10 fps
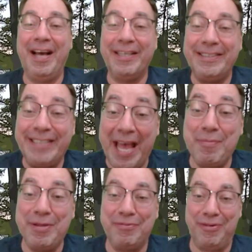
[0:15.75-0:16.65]

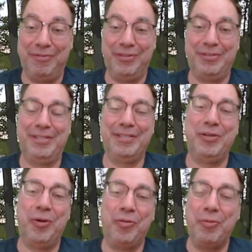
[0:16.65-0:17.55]
salmon rivers.
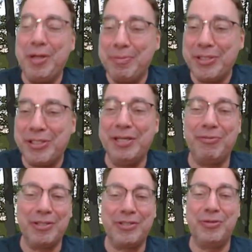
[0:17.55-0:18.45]
So the Miramichi and
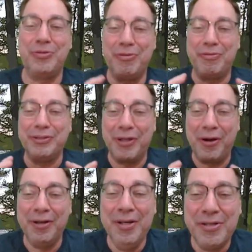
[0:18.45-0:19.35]
Restigouche Rivers are
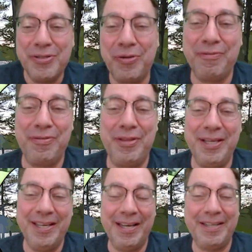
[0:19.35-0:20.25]
sort of
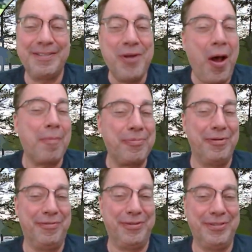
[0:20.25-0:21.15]
the top
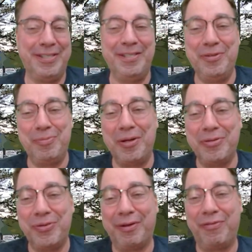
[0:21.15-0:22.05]
rivers in New
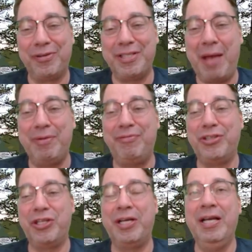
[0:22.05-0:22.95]
Brunswick for salmon
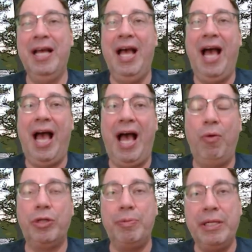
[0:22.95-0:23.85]
fishing.
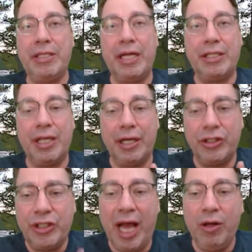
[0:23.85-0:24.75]
Which means that it's a
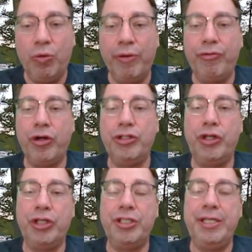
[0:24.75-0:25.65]
shallow river, as you
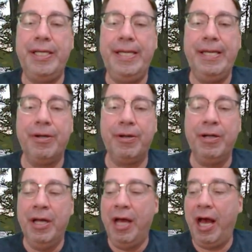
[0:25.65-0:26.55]
can see here.
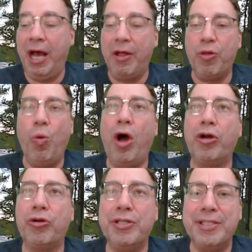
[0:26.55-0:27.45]
The
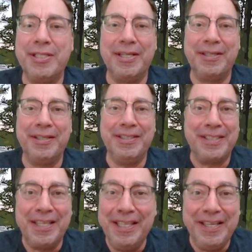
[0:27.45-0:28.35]
water is
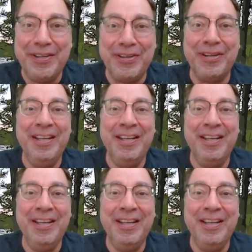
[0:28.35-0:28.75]
clear,